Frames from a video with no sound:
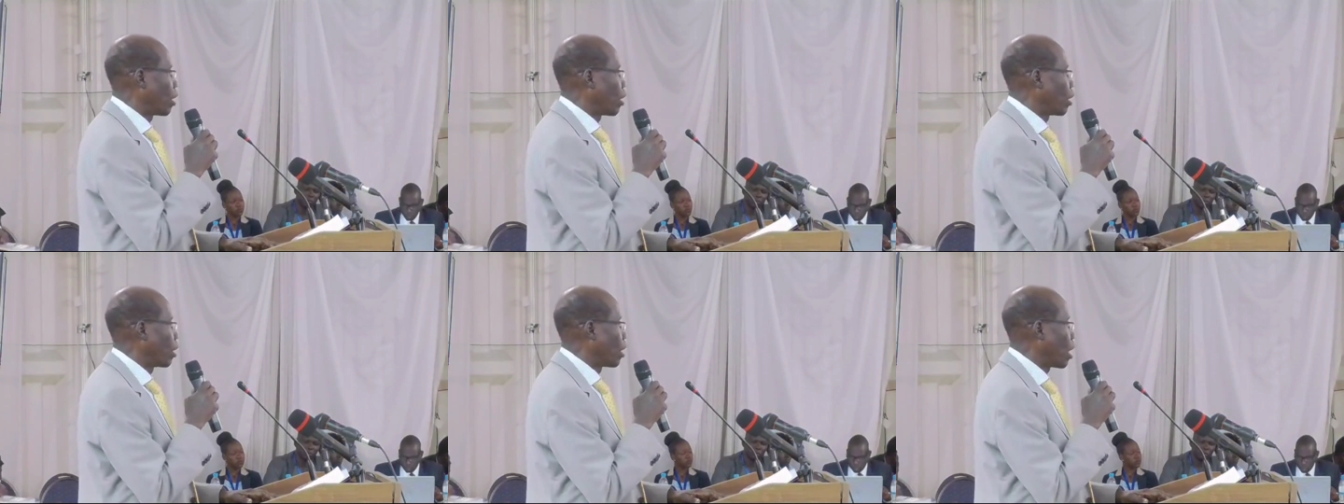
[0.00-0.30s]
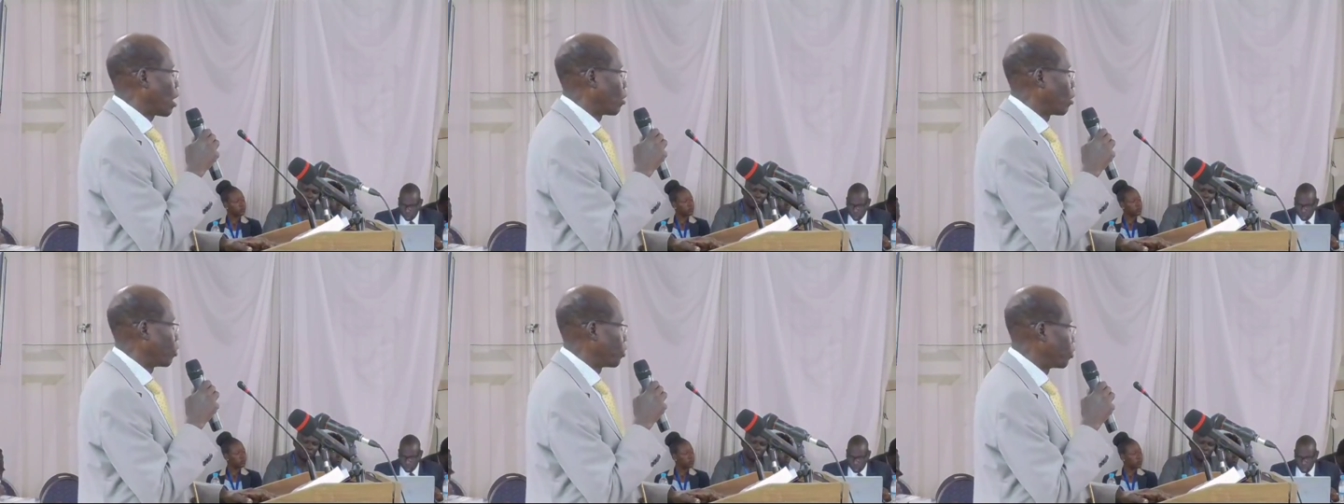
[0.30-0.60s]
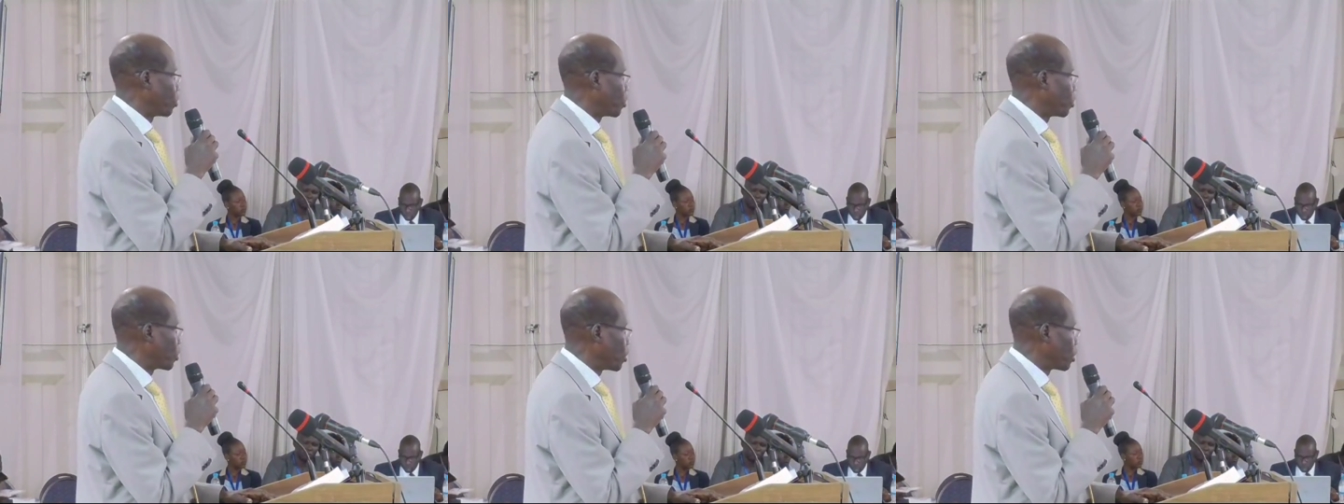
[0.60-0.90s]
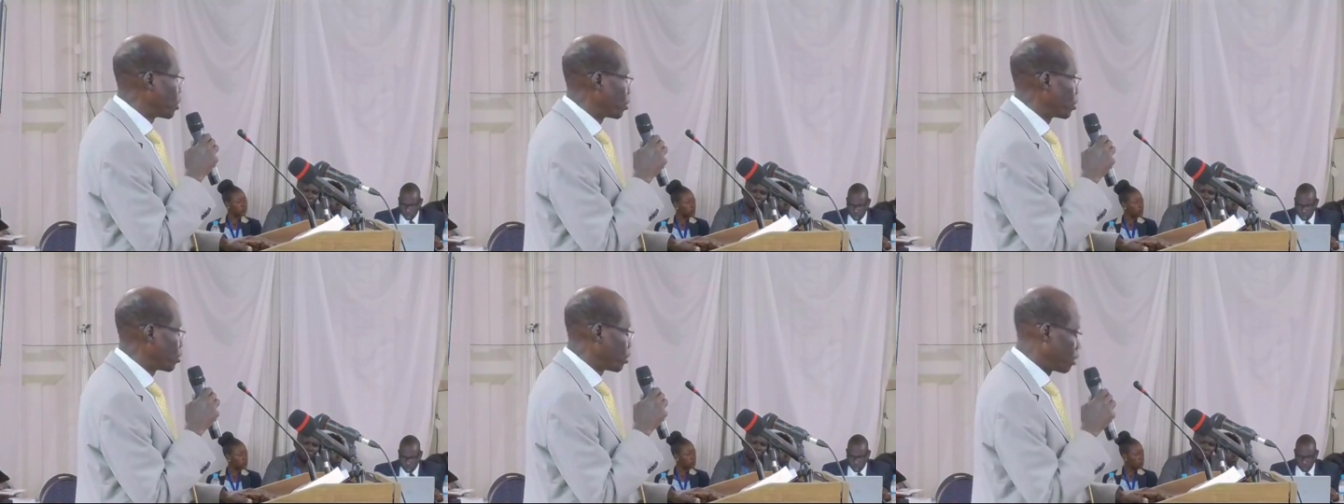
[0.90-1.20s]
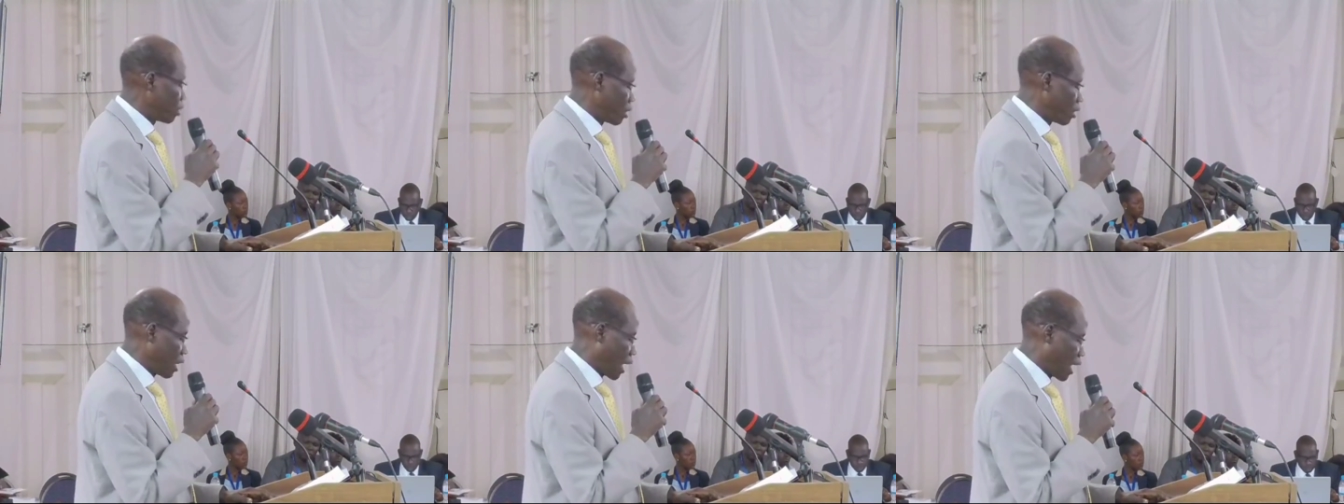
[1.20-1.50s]
our students
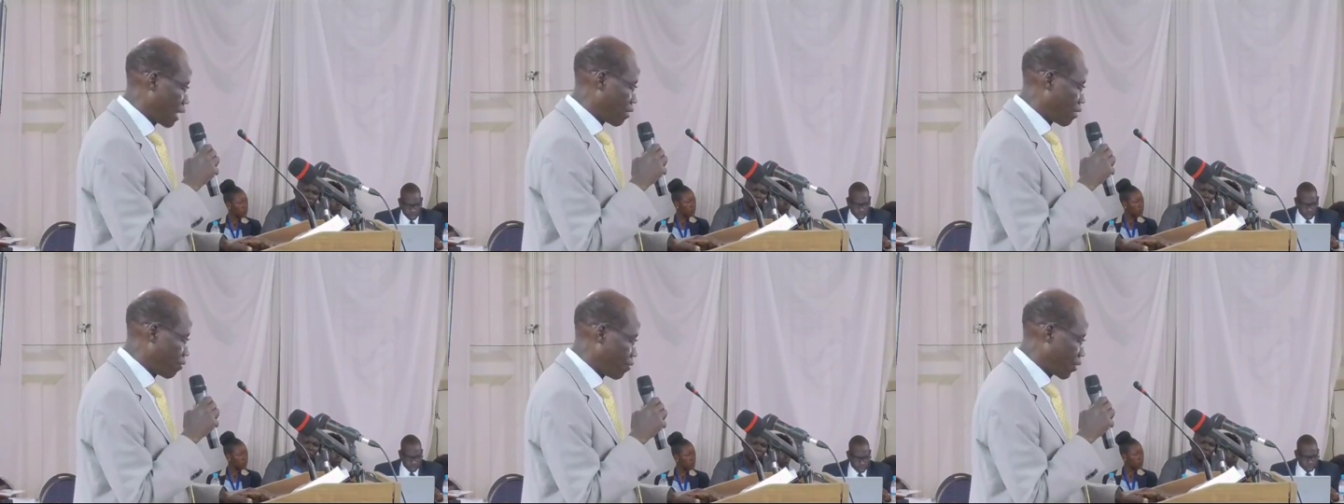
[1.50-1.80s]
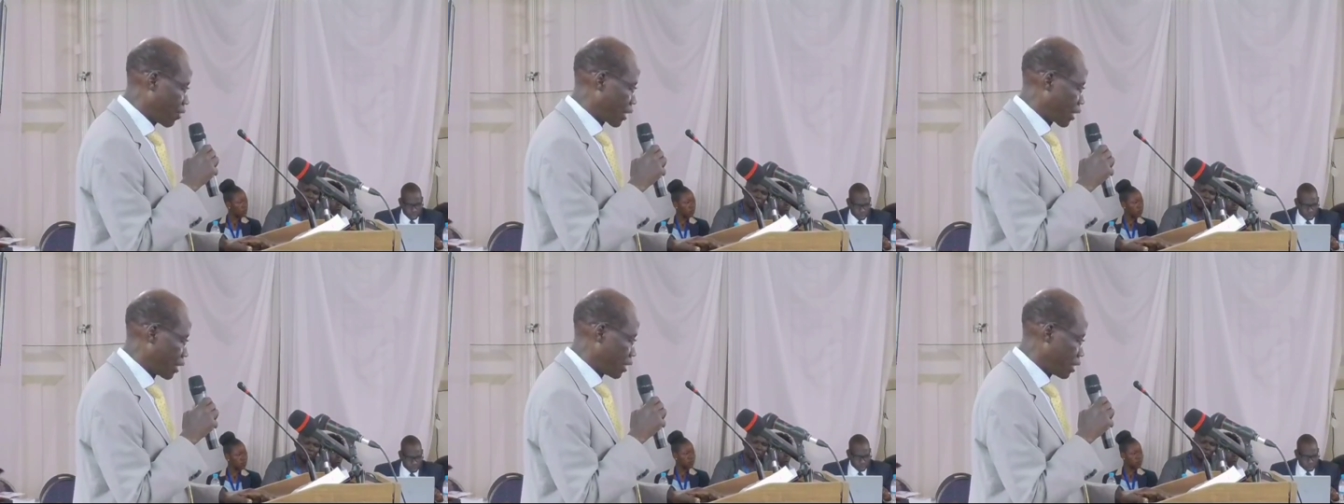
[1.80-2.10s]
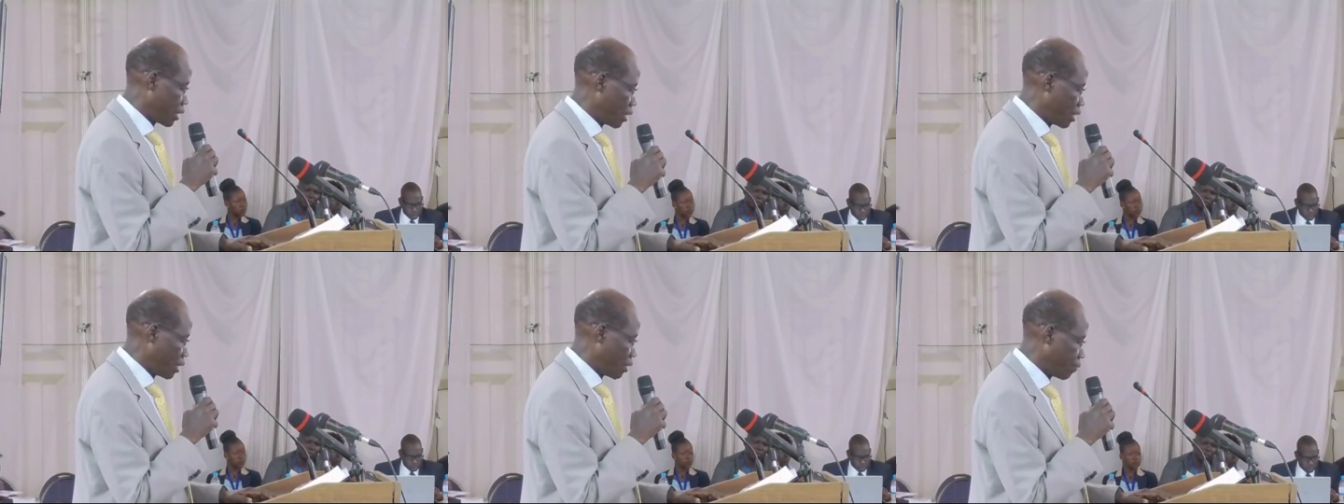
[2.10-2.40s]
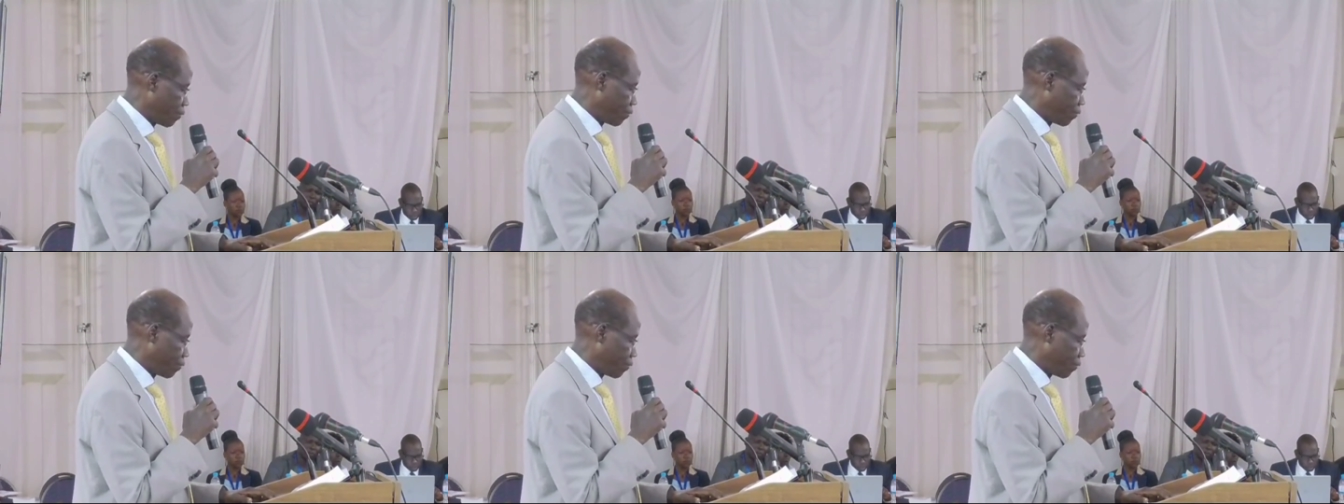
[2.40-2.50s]
and faculty,